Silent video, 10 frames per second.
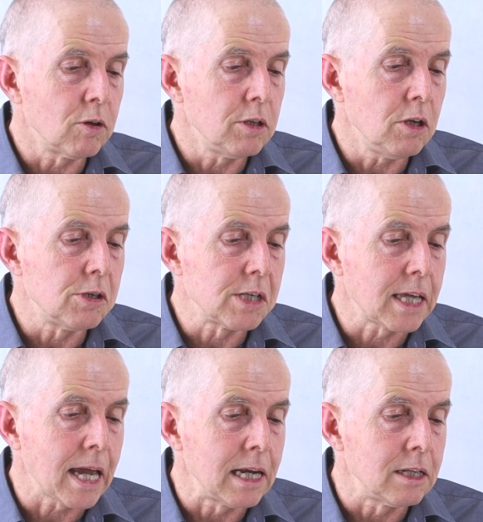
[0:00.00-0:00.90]
got use a
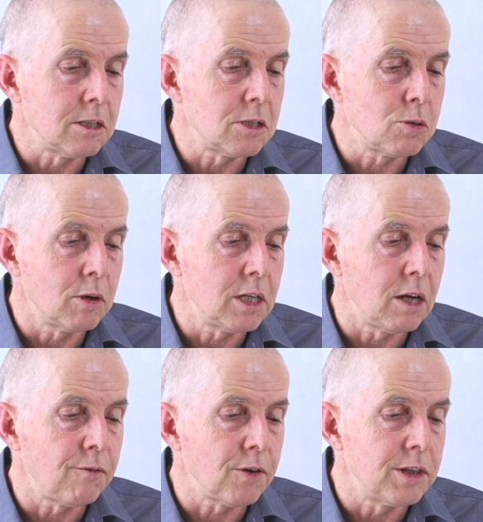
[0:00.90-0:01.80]
calendar to
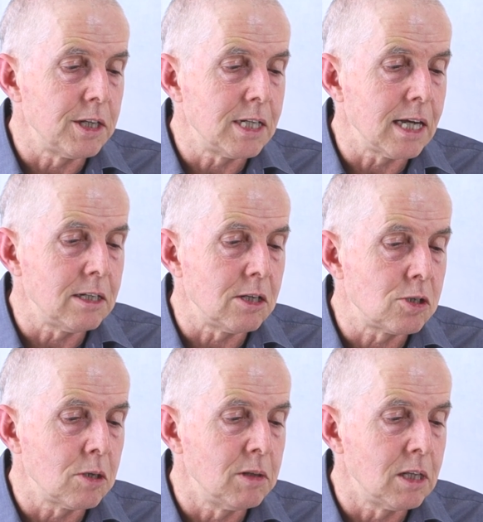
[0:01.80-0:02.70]
identify the date and
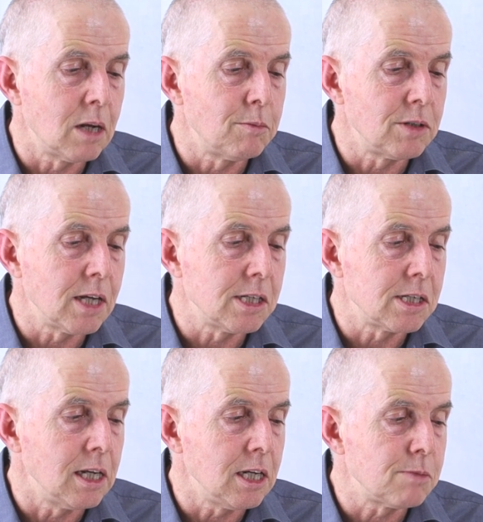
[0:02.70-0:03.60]
determine the number of days
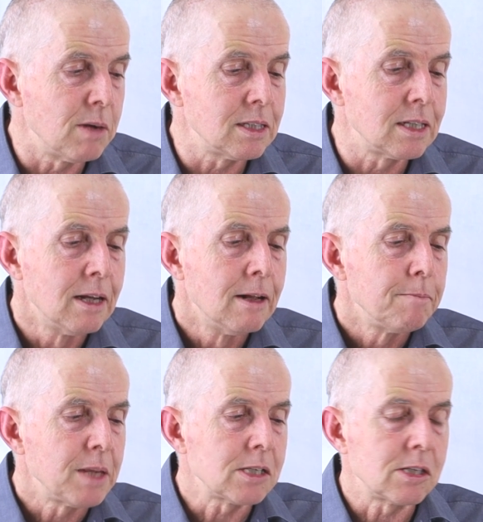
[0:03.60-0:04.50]
in each month.
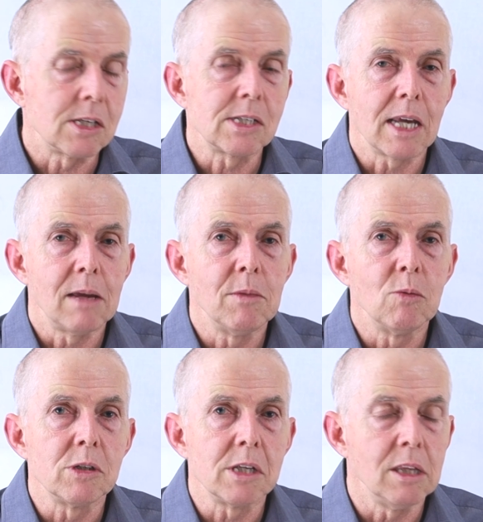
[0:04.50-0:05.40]
That's the same that
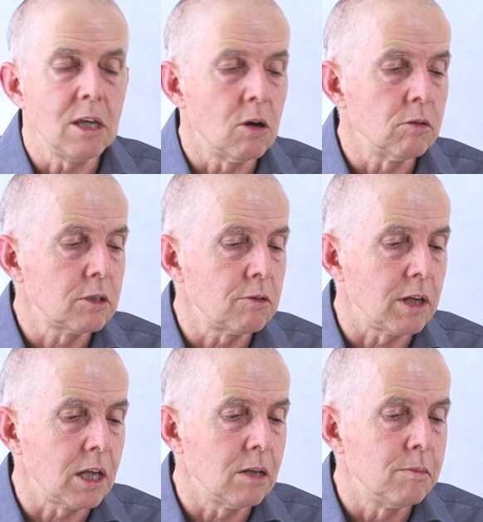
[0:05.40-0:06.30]
was in the old
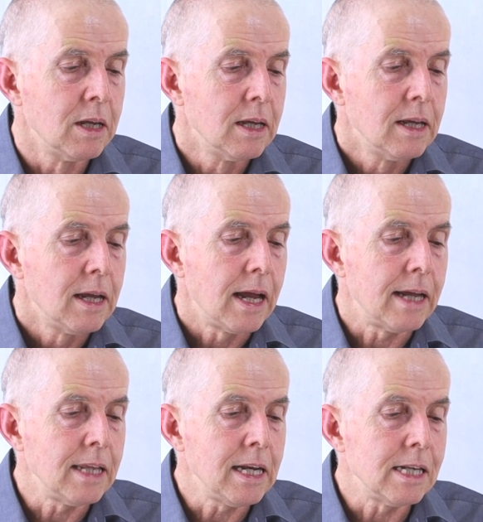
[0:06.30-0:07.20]
curriculum.
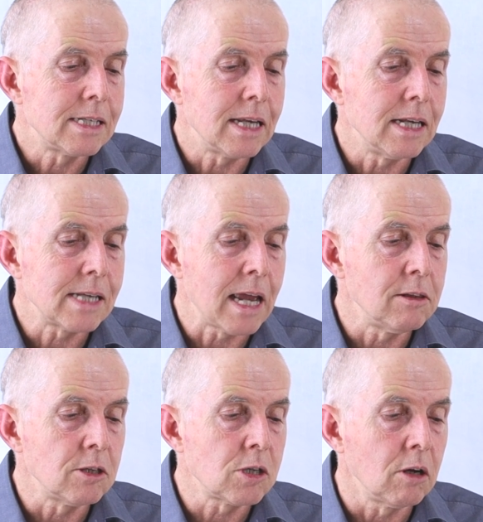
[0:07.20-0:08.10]
And then it says,
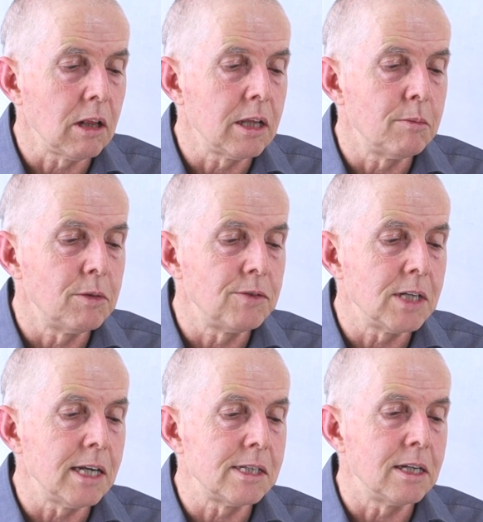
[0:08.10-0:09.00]
and the total number of
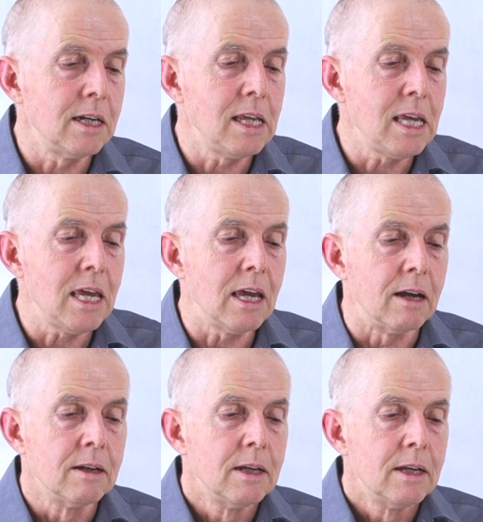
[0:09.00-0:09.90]
days in a year.